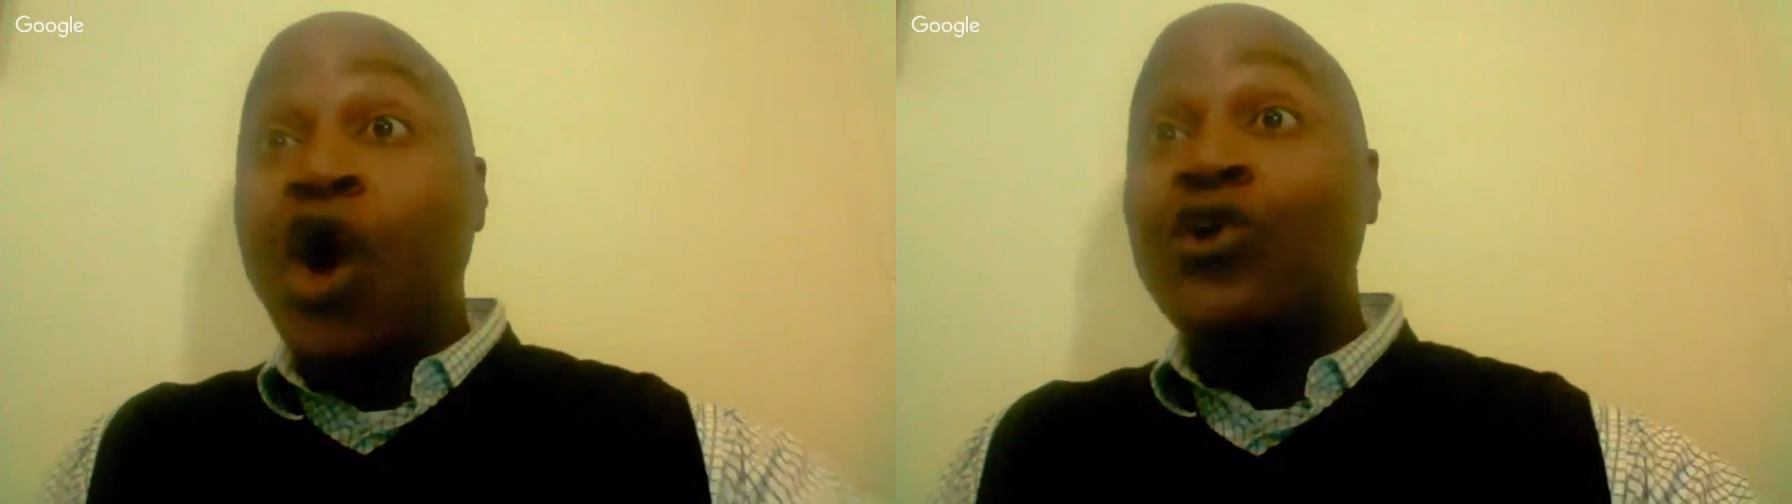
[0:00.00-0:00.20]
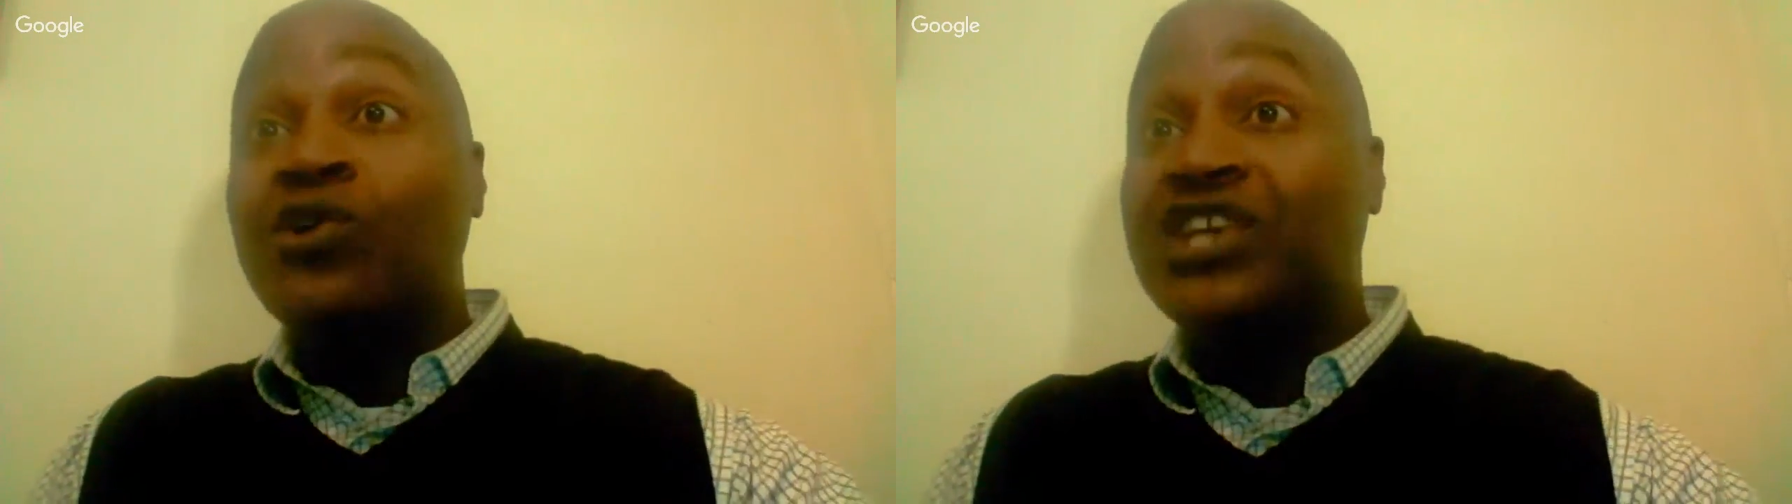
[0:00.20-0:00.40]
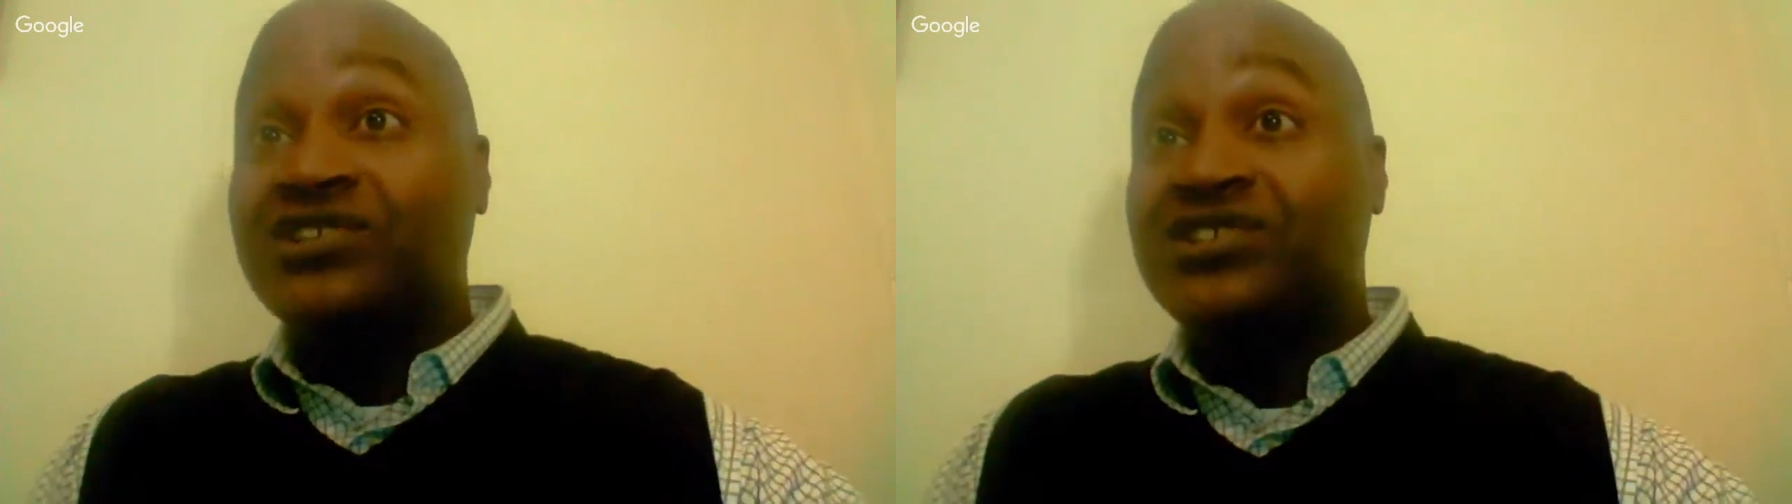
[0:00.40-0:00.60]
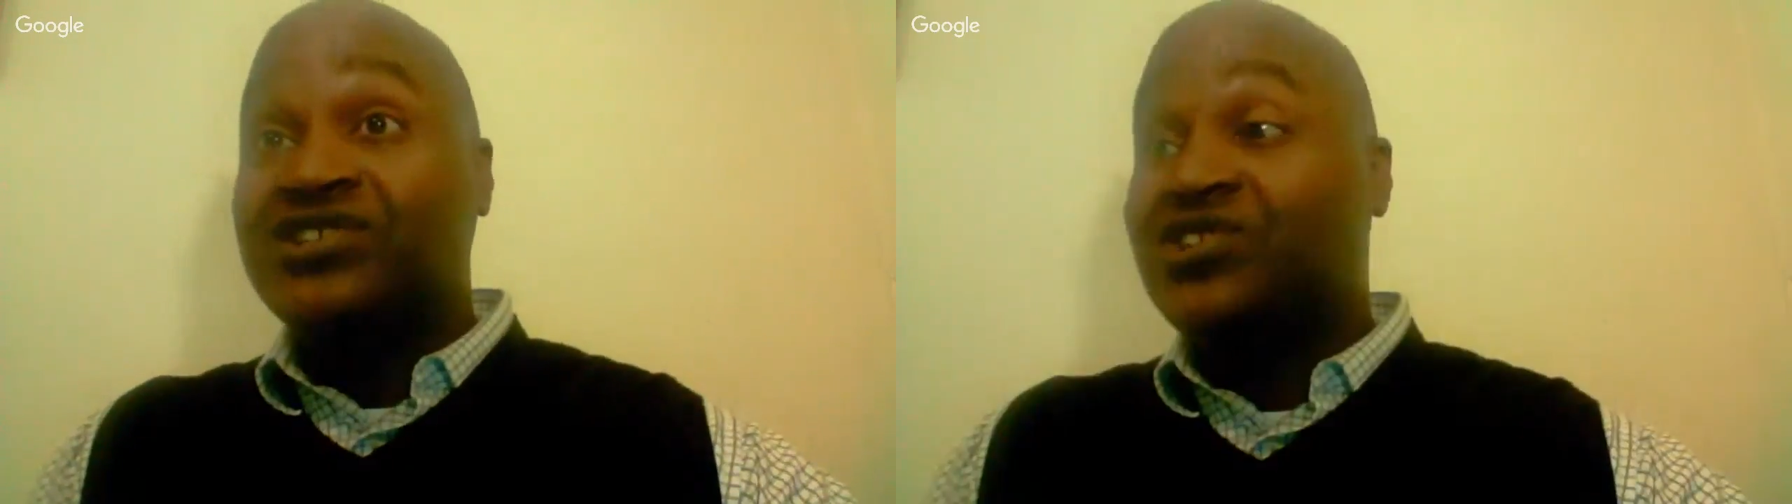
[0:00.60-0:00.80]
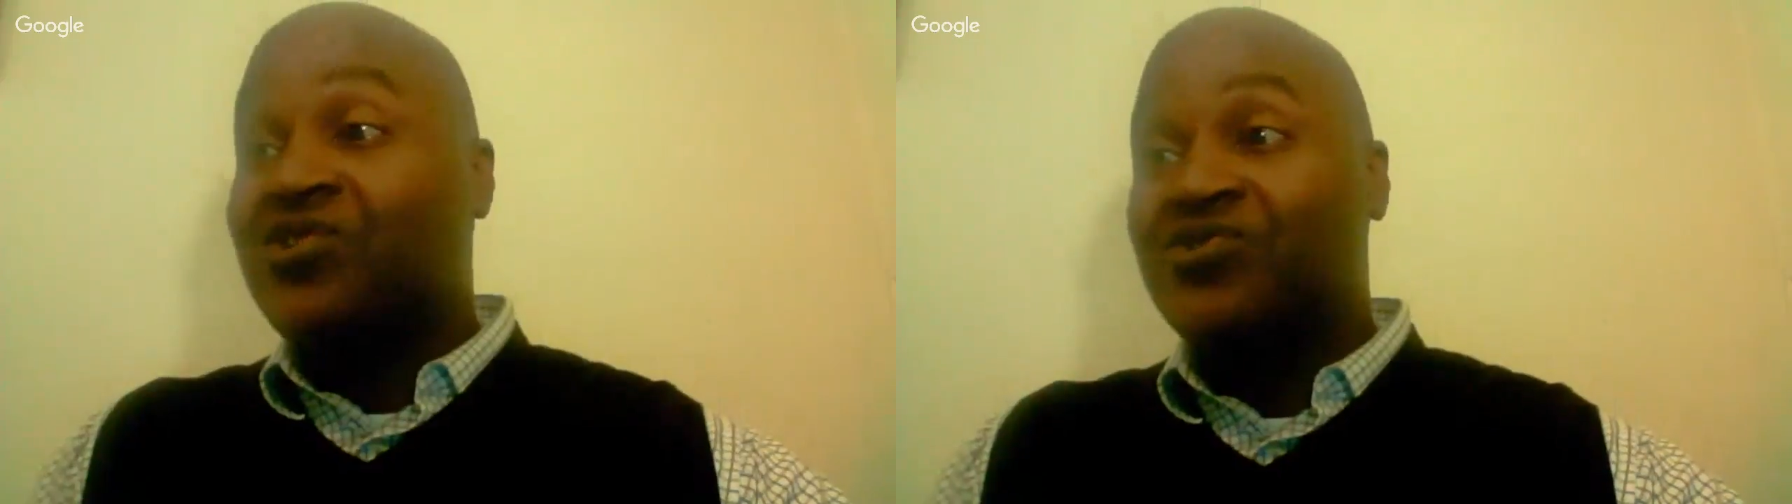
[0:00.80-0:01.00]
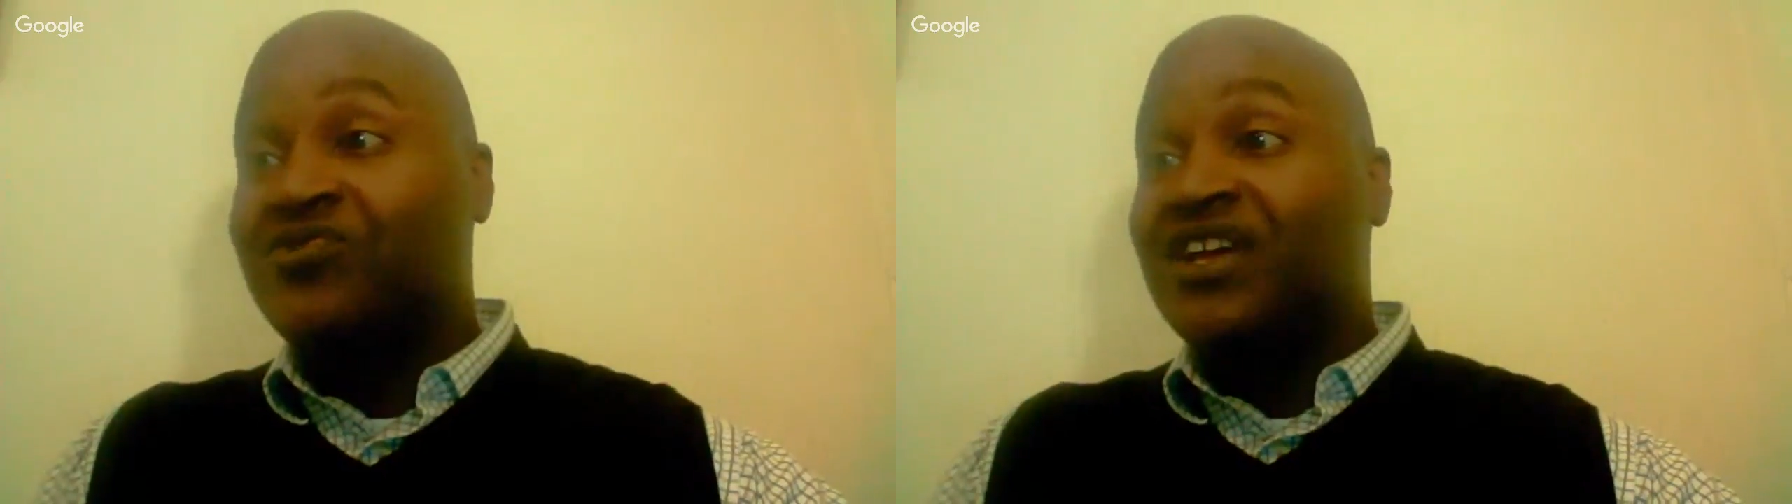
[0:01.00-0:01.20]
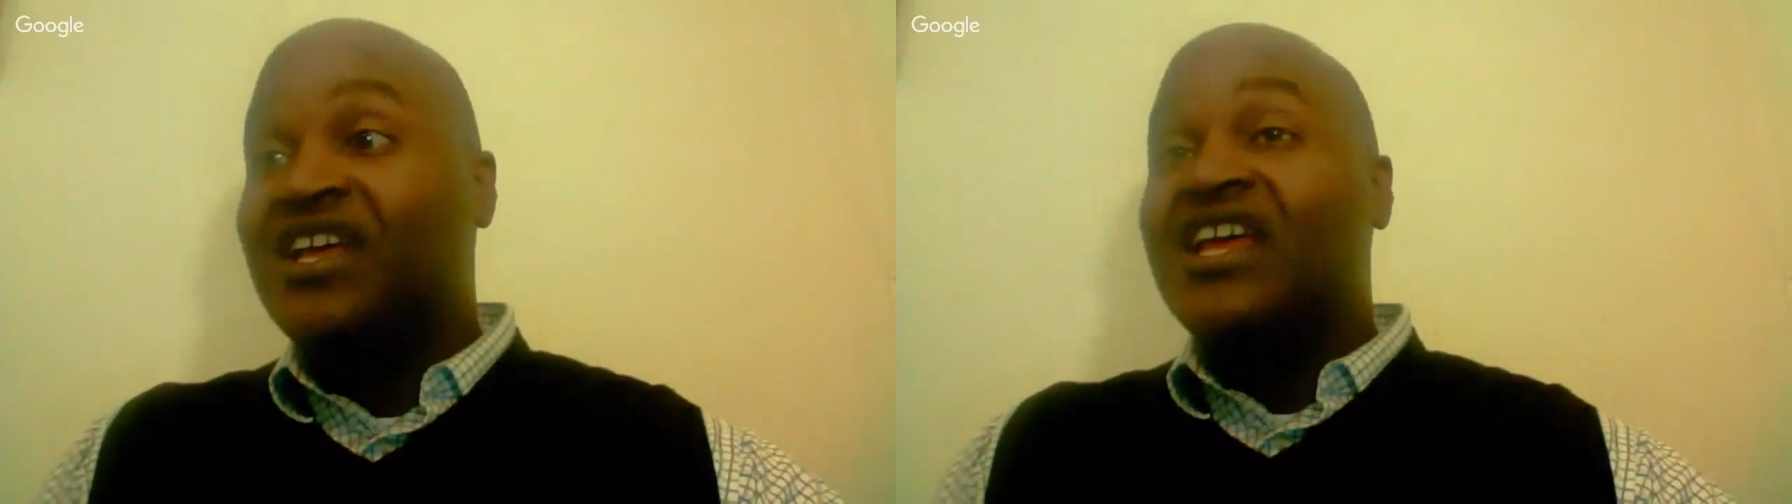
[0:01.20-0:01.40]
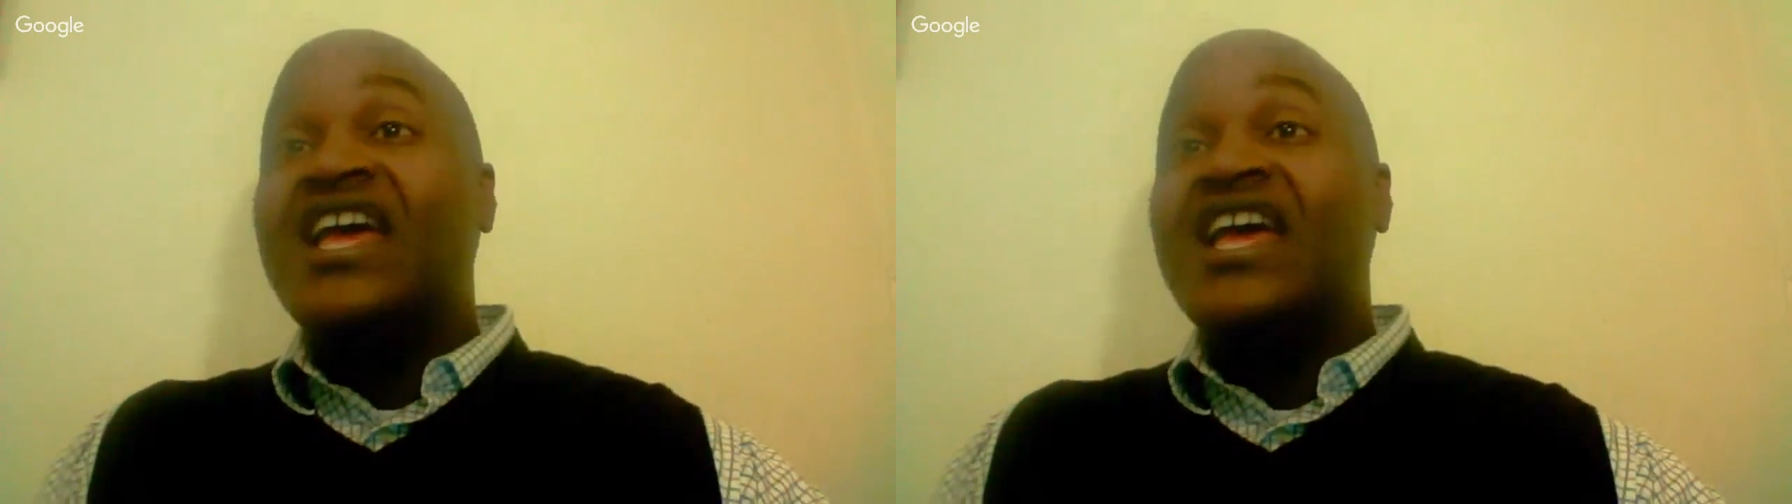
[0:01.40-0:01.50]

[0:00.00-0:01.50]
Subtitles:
no, don't touch the stove.